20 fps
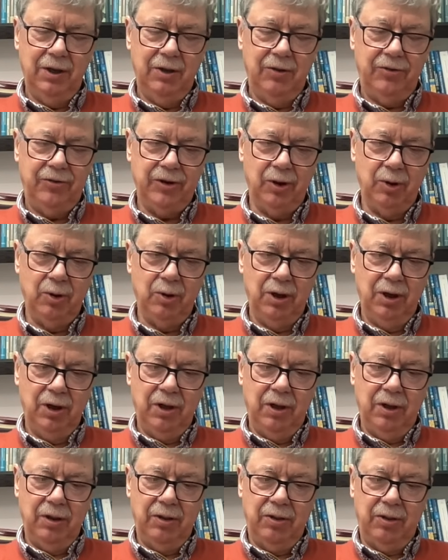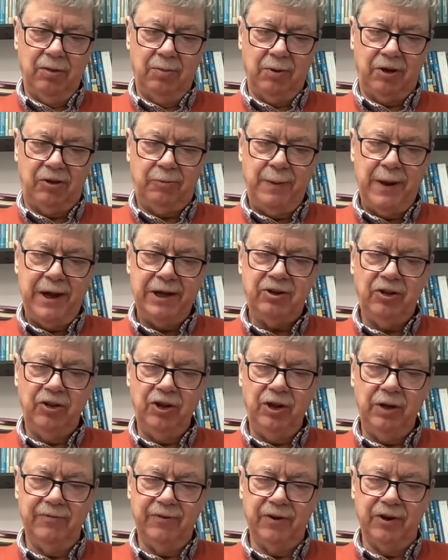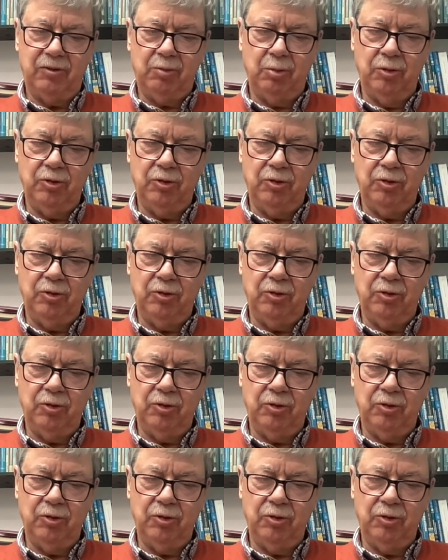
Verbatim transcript: So the expansion of the universe